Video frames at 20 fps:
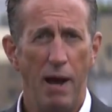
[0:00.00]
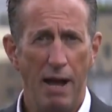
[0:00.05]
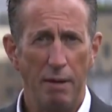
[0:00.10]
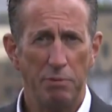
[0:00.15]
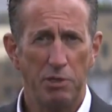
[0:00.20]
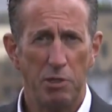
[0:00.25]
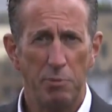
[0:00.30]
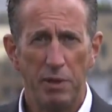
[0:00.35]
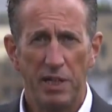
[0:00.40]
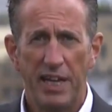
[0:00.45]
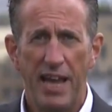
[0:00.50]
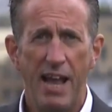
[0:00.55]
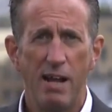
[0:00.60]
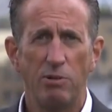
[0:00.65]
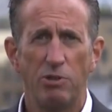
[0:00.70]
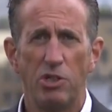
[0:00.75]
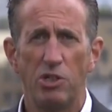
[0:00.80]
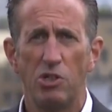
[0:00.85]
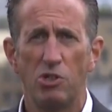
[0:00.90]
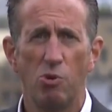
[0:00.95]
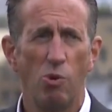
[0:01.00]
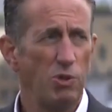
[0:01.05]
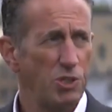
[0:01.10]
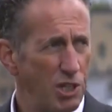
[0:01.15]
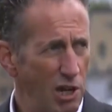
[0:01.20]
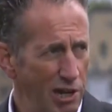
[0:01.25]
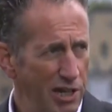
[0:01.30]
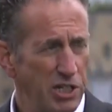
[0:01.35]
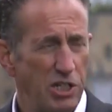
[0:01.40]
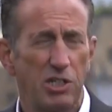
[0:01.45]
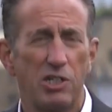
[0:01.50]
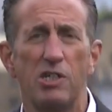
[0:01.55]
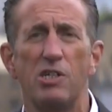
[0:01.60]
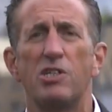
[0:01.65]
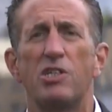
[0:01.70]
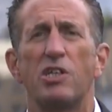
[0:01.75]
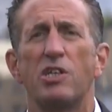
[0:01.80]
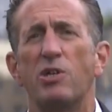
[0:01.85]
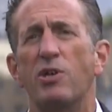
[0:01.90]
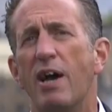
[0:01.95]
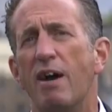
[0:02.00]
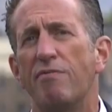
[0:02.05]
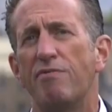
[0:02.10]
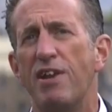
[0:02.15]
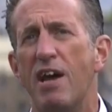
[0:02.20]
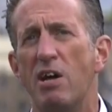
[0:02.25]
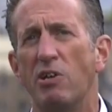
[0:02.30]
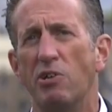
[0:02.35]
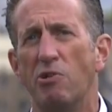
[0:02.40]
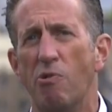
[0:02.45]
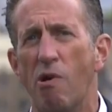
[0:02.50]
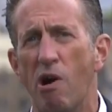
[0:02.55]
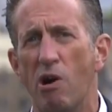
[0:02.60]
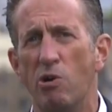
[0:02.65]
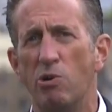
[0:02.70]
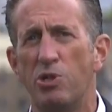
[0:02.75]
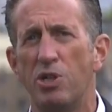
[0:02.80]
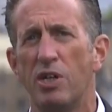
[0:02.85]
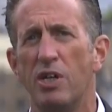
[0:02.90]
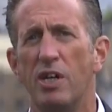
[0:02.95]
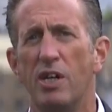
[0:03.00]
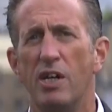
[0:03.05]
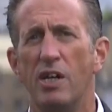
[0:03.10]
perhaps some accountants or solicitors that you have down the road,